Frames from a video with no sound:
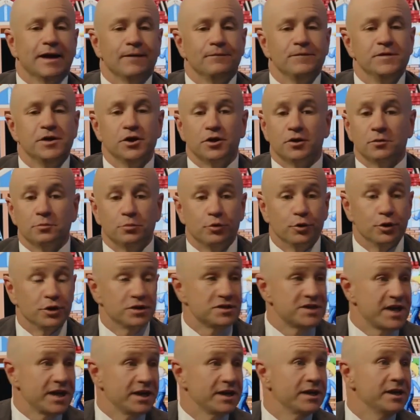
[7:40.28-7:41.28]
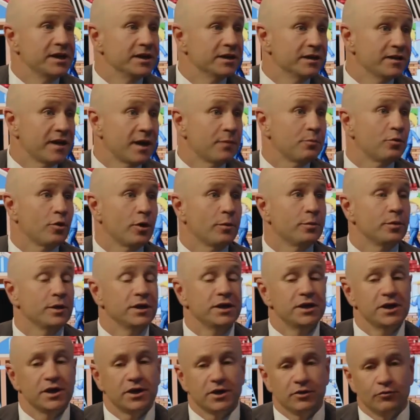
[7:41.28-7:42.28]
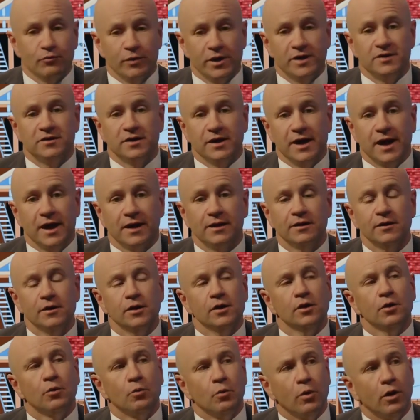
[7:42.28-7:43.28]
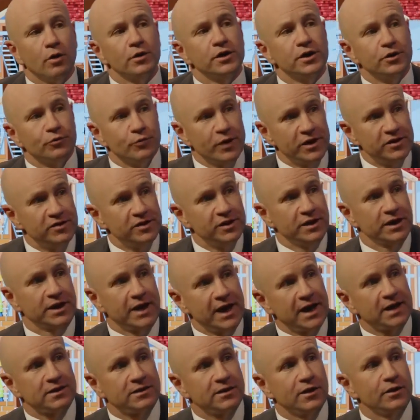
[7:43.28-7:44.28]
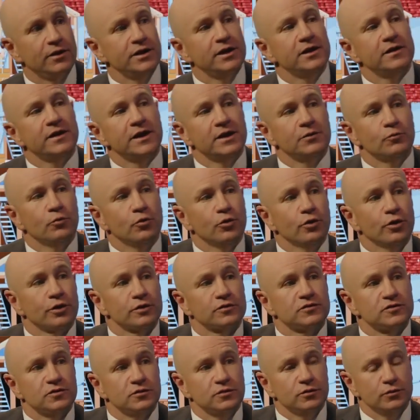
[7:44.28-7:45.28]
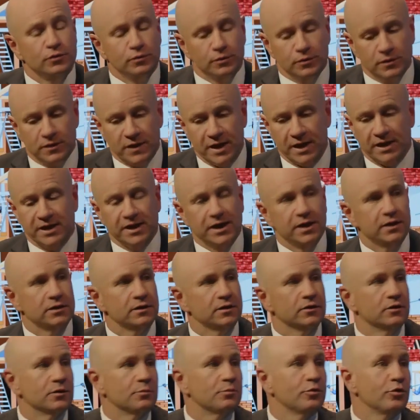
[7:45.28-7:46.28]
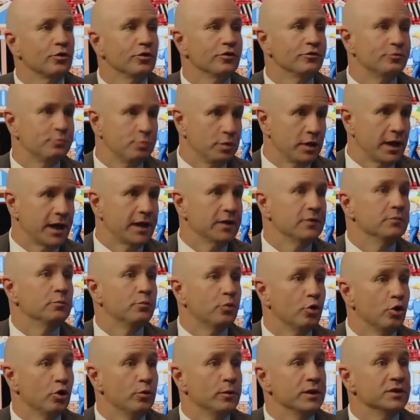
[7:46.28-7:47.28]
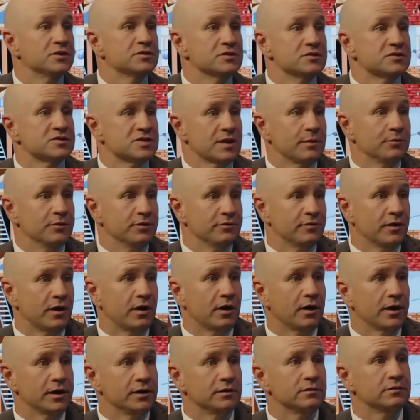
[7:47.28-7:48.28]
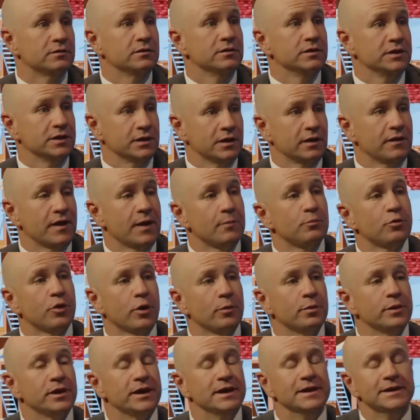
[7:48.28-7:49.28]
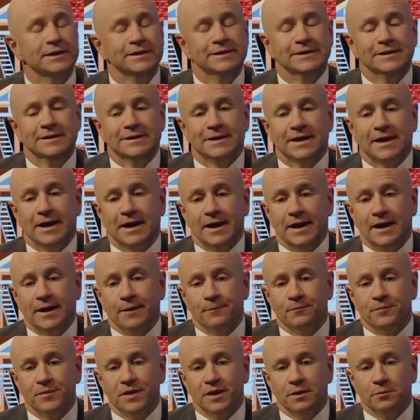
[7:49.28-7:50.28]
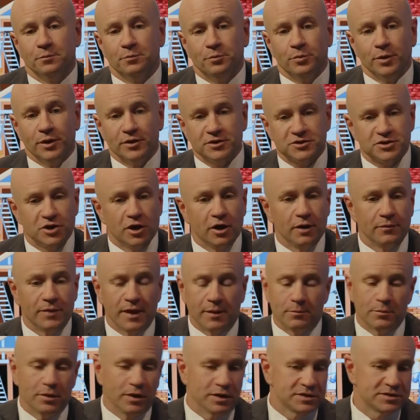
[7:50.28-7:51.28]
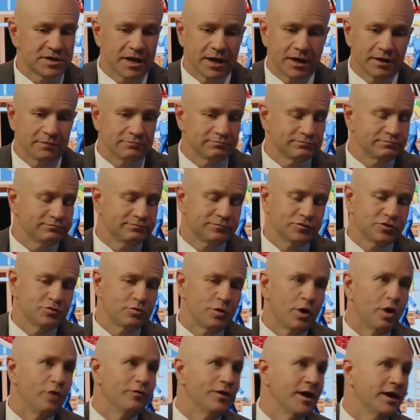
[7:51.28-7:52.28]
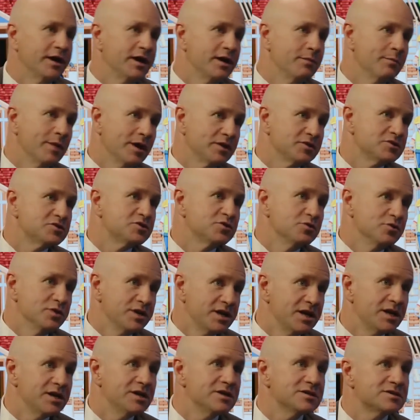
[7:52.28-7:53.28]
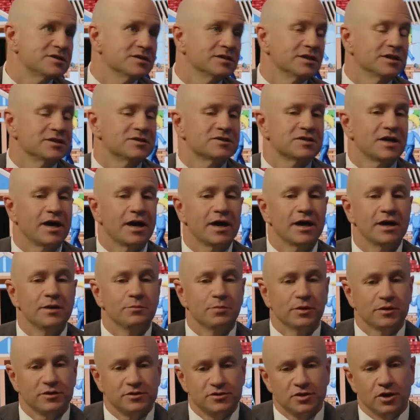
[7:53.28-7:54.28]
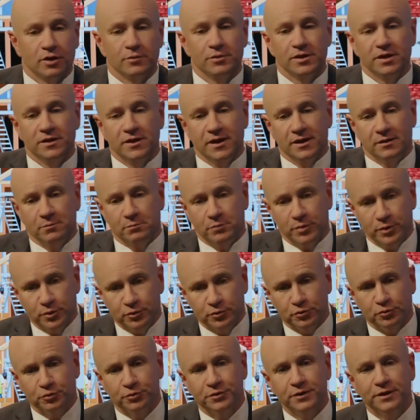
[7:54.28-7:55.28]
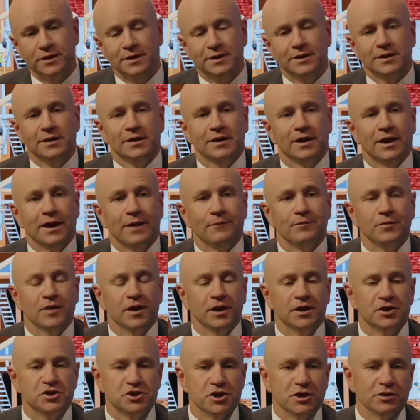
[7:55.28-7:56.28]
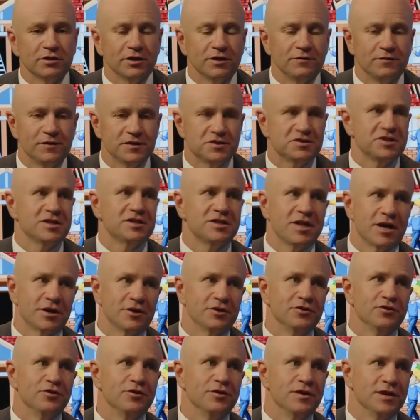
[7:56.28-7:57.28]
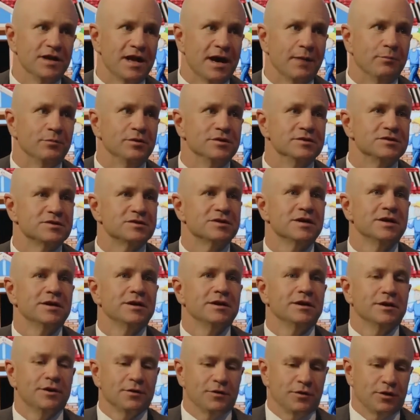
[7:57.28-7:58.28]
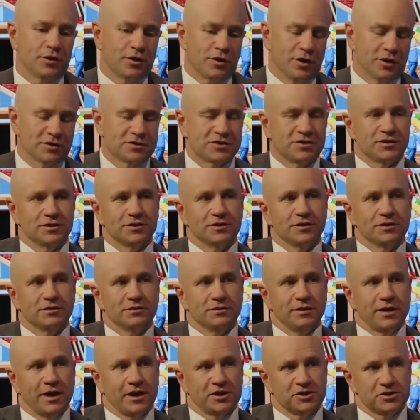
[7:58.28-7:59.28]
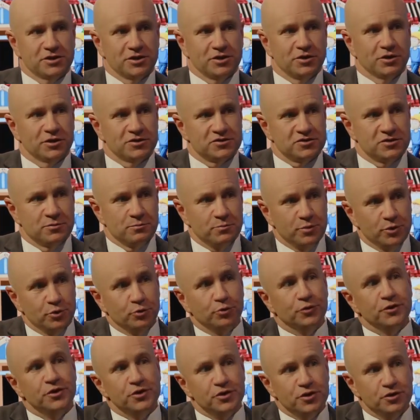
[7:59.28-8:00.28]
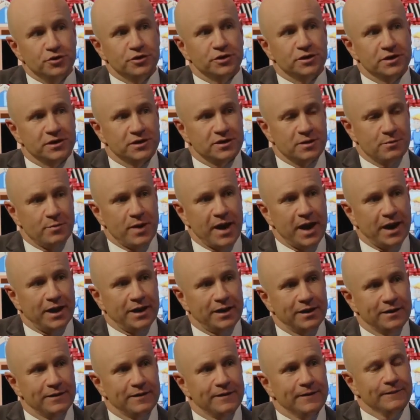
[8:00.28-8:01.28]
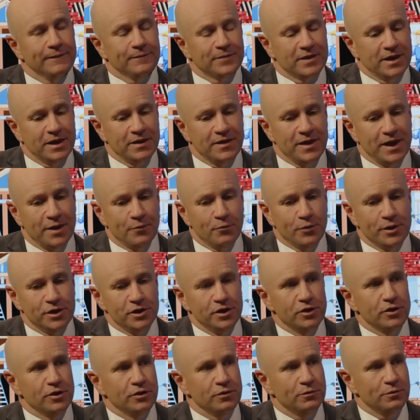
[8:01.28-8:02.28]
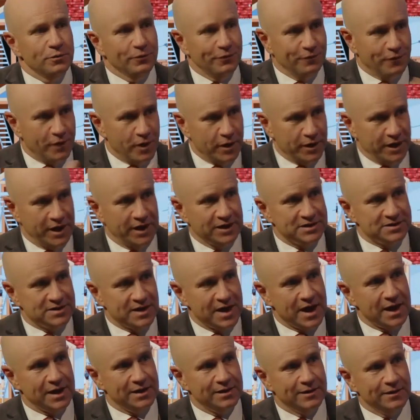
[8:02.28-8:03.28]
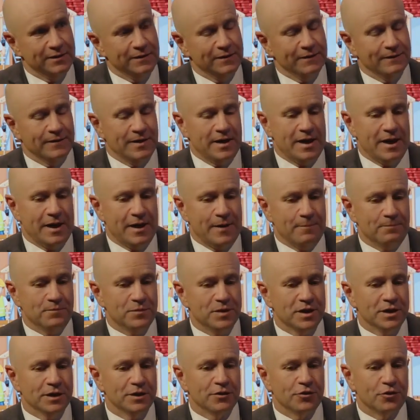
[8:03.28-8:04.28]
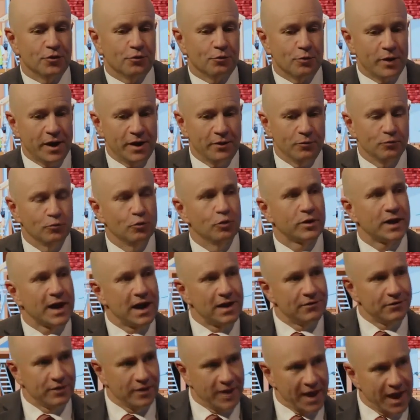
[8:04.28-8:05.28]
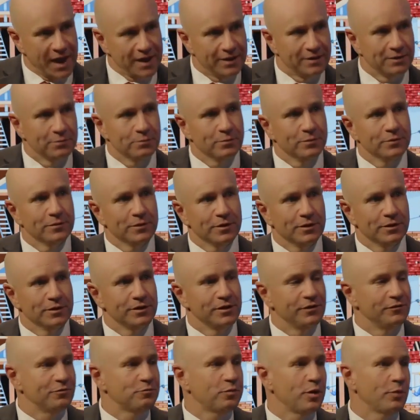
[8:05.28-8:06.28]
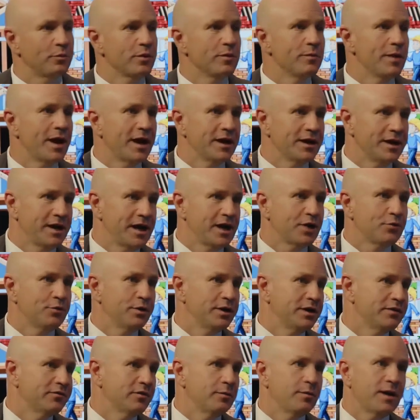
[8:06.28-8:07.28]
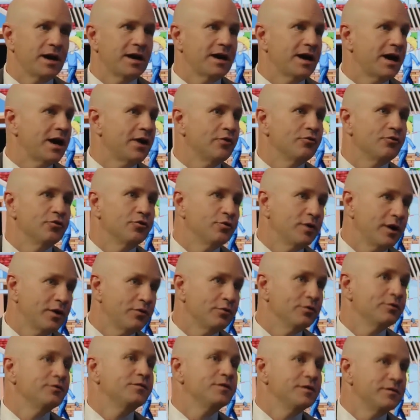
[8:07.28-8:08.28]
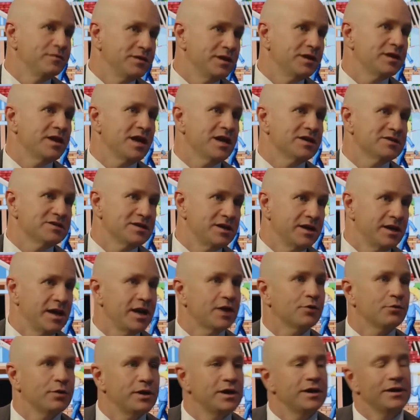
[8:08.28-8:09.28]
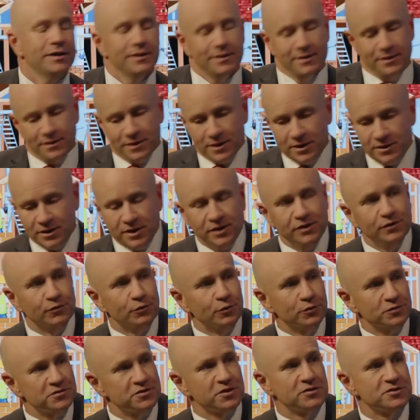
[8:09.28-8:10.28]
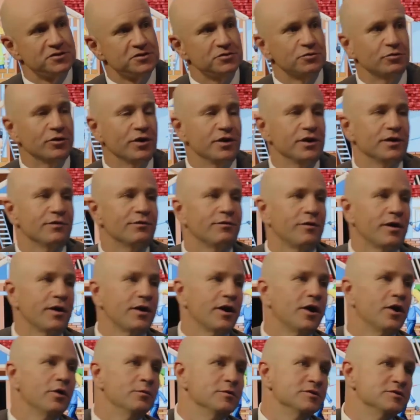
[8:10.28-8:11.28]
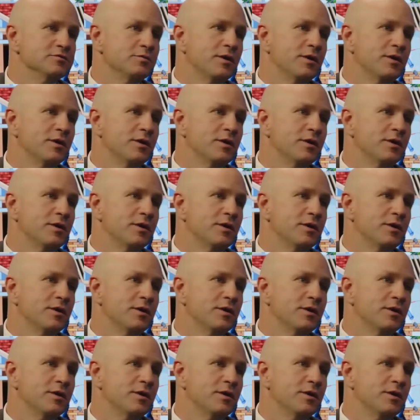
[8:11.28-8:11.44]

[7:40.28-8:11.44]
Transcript: You can put a tenant into that property, you can rent it out. While you're renting it out though, you then work to then get an approved plan and permit to subdivide that property. By the time that might take 12, 18 months, 2 years, let's say, by the time you then build. And generally if you sit down and do the numbers, the cost that it actually costs to build the unit at the back, and then when you finance that, the rent will cover that, and you've probably made an equity of about 100 to 150,000 in equity, and then you'll also still got your front home as